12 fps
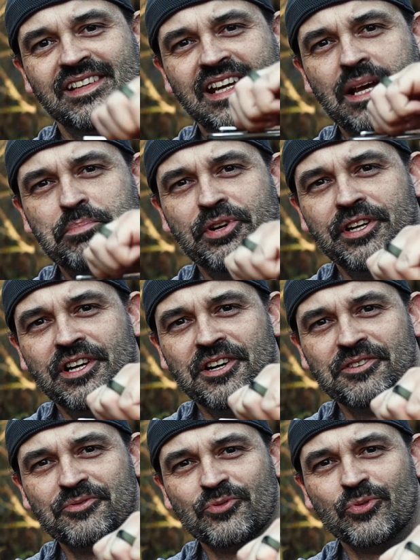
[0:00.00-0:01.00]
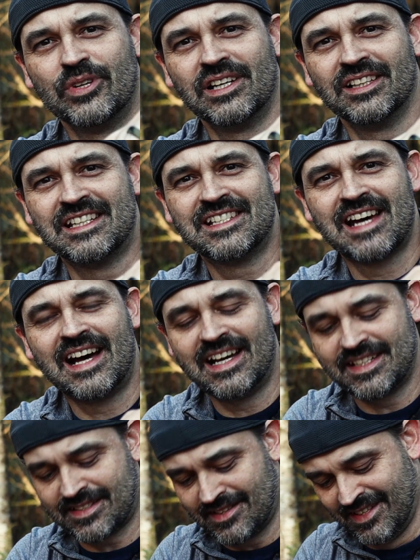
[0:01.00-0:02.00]
And I put it on really
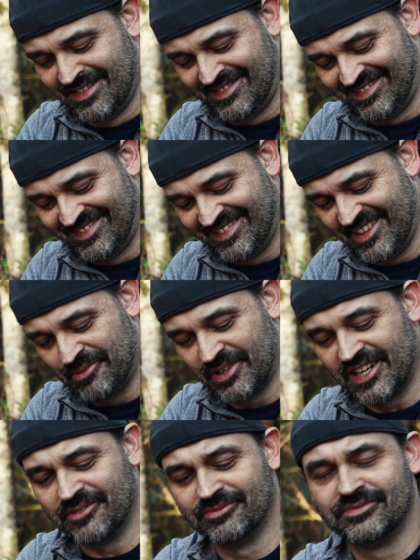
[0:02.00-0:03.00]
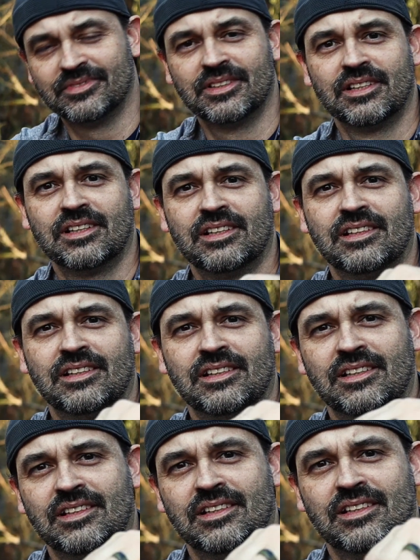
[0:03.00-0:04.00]
tight. There we go.
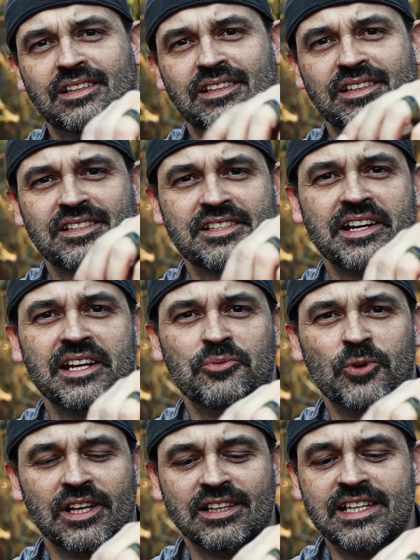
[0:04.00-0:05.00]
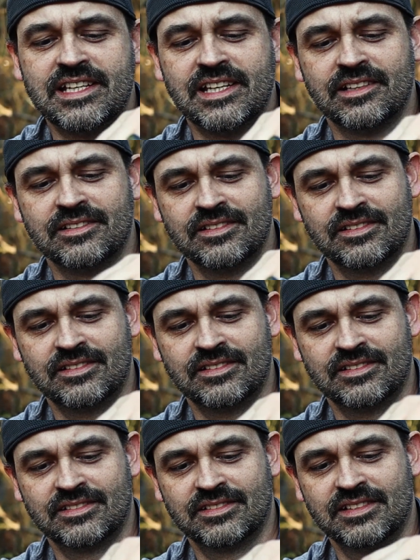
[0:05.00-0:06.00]
Because I didn't want it leaking
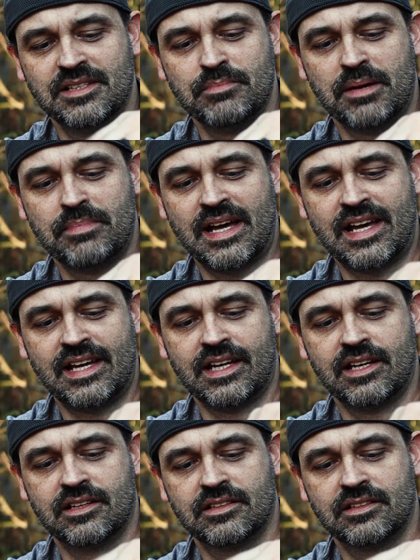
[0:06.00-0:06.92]
in my bag.